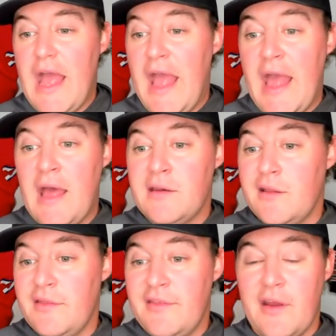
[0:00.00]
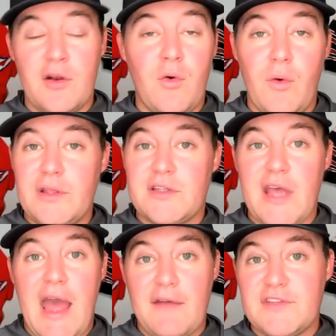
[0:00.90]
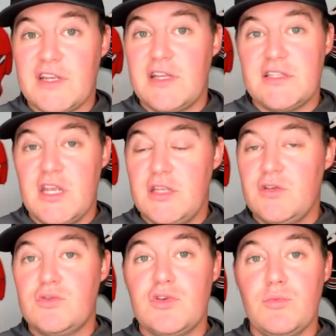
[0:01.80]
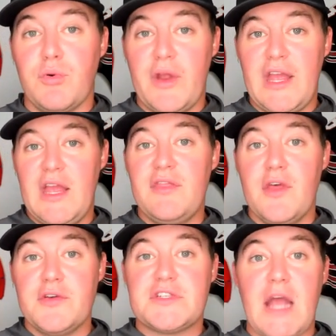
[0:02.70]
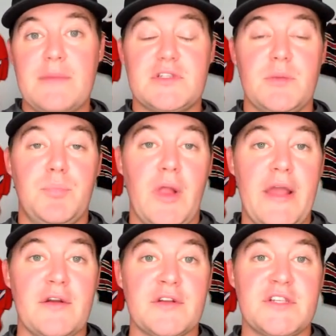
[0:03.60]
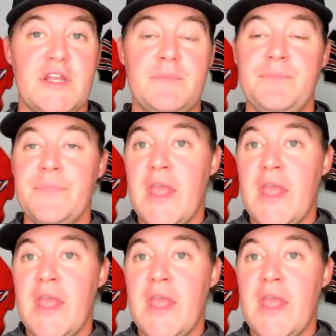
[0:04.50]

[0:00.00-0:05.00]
and they're going to have to continue to bring in those types of players. And